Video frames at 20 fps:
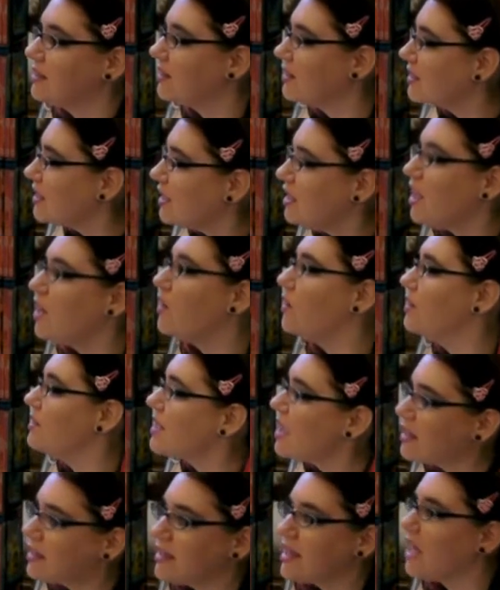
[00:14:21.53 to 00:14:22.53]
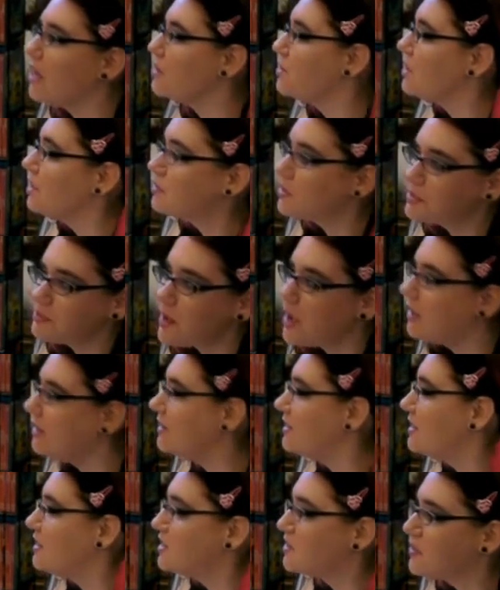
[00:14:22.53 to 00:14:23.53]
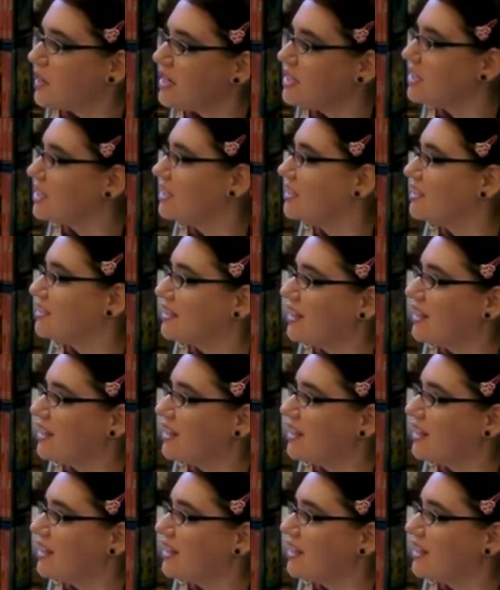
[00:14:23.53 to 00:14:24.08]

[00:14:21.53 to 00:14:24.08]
because I know exactly how she'd respond in situations.